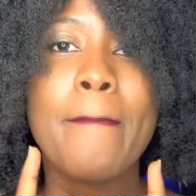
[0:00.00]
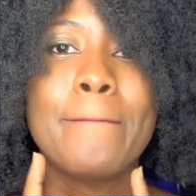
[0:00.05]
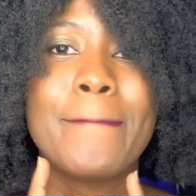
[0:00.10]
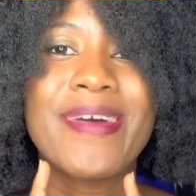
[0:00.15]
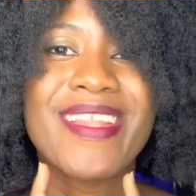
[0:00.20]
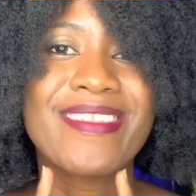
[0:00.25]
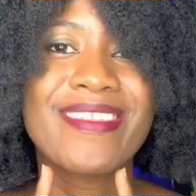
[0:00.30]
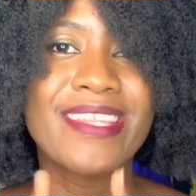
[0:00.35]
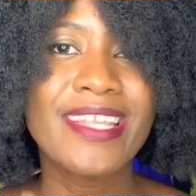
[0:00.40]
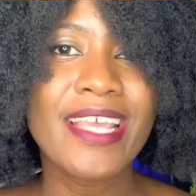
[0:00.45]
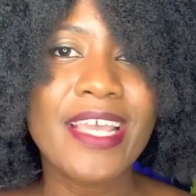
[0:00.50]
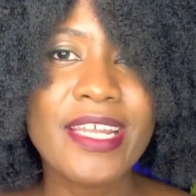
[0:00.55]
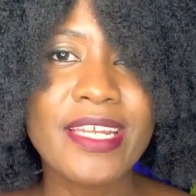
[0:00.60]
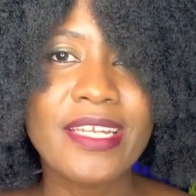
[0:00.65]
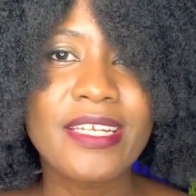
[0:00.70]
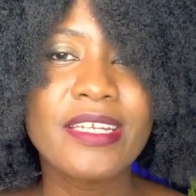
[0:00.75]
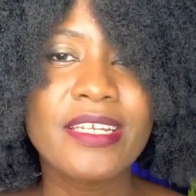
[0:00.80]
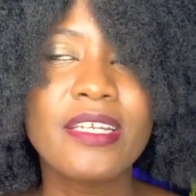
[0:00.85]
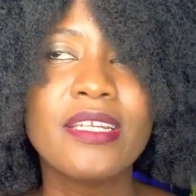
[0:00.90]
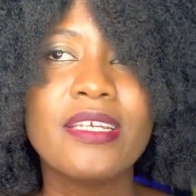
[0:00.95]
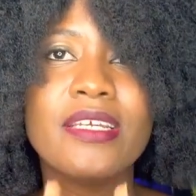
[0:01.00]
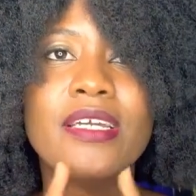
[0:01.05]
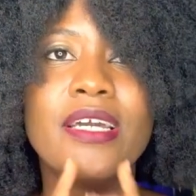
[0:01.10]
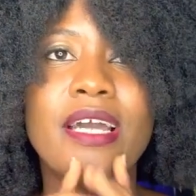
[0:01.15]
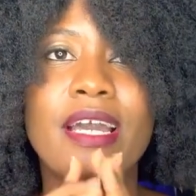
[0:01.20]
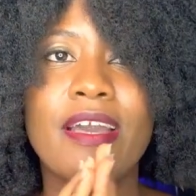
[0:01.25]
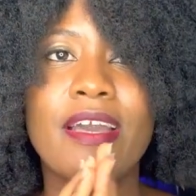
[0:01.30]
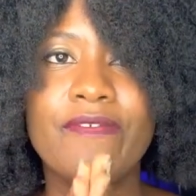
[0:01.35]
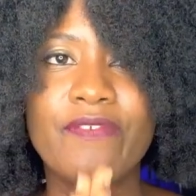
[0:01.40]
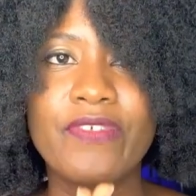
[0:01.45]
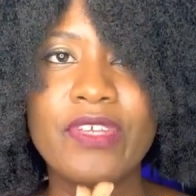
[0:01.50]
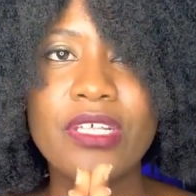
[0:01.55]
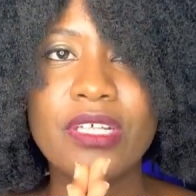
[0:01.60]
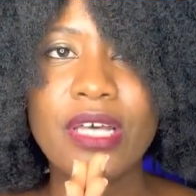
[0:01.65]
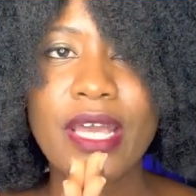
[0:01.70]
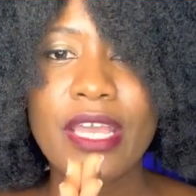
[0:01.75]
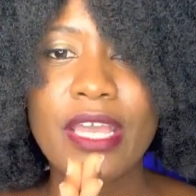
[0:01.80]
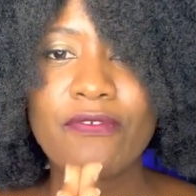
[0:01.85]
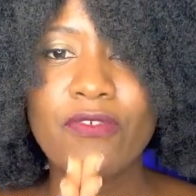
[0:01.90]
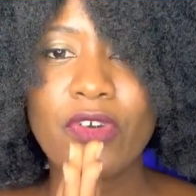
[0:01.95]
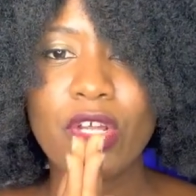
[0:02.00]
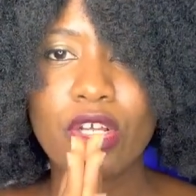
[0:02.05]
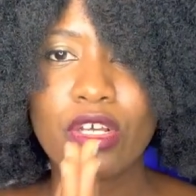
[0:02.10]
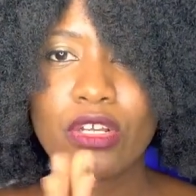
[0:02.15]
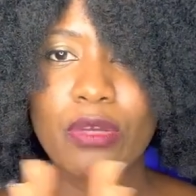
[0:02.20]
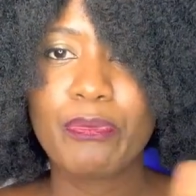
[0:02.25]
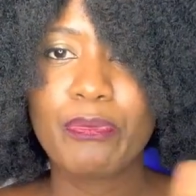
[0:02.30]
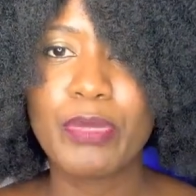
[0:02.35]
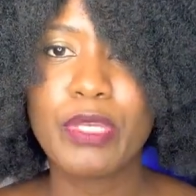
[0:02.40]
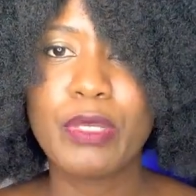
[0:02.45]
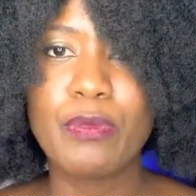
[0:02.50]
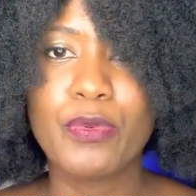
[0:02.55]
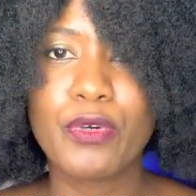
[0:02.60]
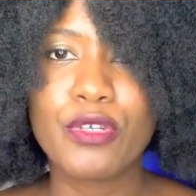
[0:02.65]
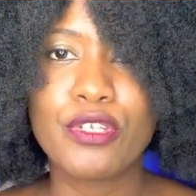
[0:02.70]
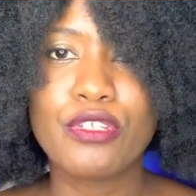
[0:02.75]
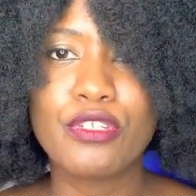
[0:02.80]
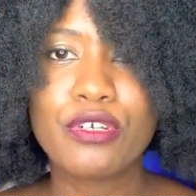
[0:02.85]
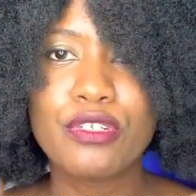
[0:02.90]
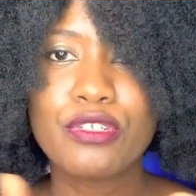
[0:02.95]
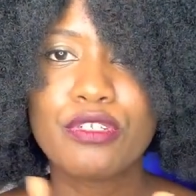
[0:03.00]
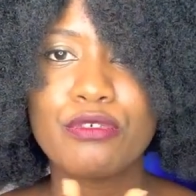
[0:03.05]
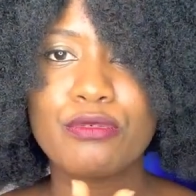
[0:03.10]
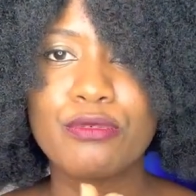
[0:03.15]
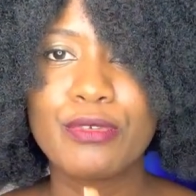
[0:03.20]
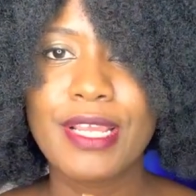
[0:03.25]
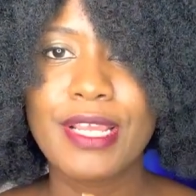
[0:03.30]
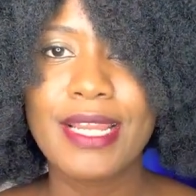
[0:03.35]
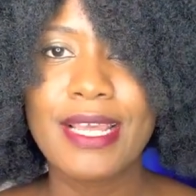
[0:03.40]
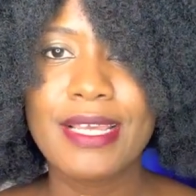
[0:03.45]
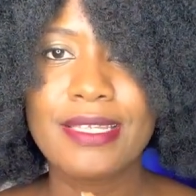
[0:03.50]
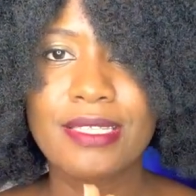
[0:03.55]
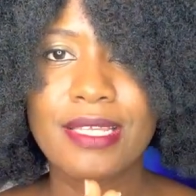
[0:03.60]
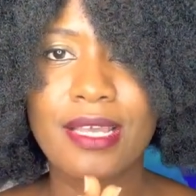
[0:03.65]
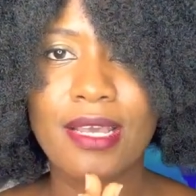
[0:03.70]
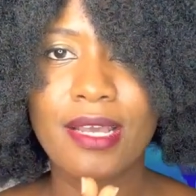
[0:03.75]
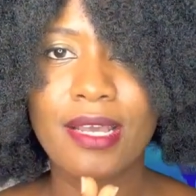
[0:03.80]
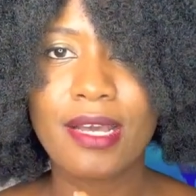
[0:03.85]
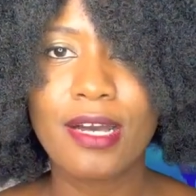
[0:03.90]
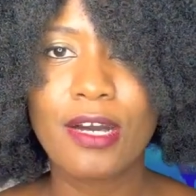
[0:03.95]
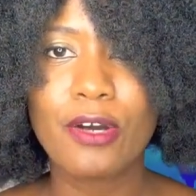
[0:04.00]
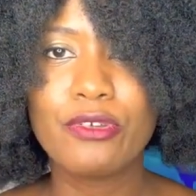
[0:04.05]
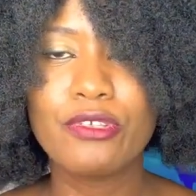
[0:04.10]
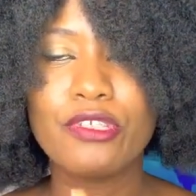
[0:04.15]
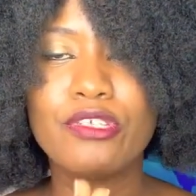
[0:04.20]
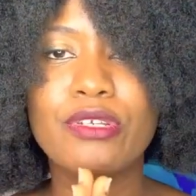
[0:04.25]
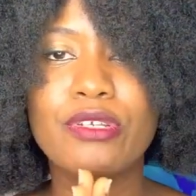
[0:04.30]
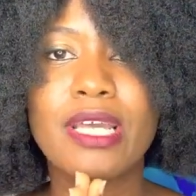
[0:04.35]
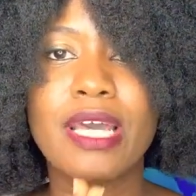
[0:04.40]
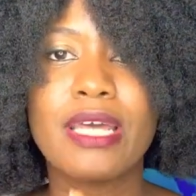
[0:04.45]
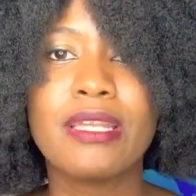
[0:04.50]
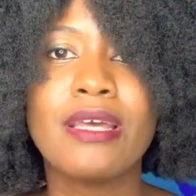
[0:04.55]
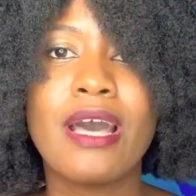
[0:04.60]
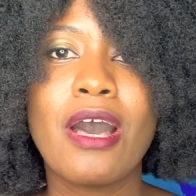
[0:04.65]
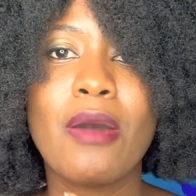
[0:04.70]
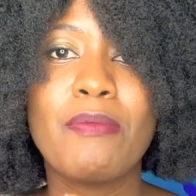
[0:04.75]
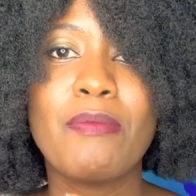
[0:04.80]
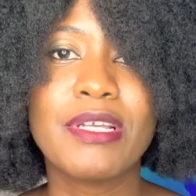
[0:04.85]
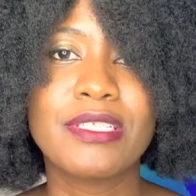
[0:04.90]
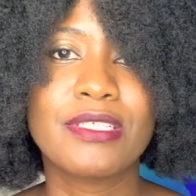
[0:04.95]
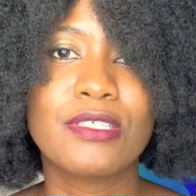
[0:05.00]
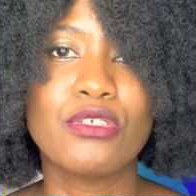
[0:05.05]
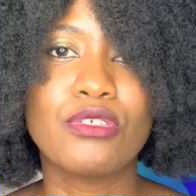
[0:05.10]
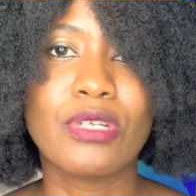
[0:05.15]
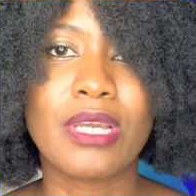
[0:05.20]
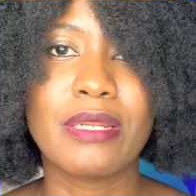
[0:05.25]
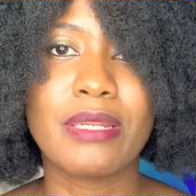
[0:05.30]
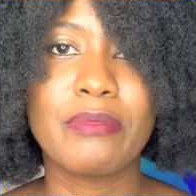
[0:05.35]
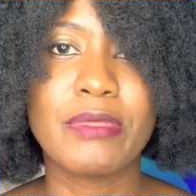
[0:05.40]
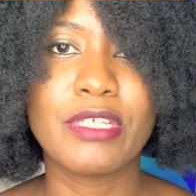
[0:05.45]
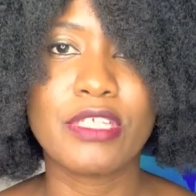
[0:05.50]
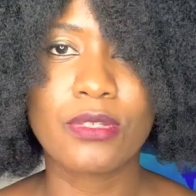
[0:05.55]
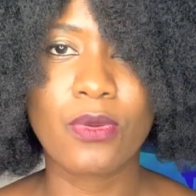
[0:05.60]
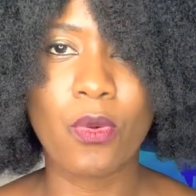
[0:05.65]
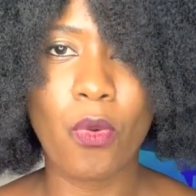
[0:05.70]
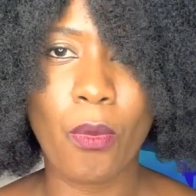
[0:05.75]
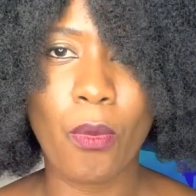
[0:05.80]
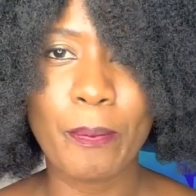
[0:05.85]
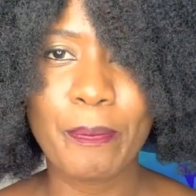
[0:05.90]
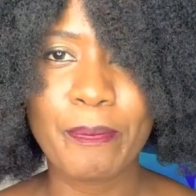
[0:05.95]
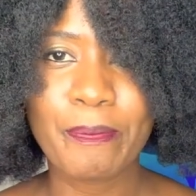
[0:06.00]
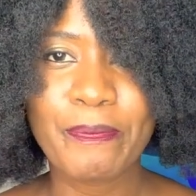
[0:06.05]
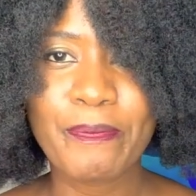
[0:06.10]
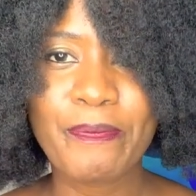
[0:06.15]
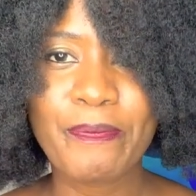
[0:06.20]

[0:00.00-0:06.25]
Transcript: But then I feel like for a lot of people, you don't realize how much you can miss home,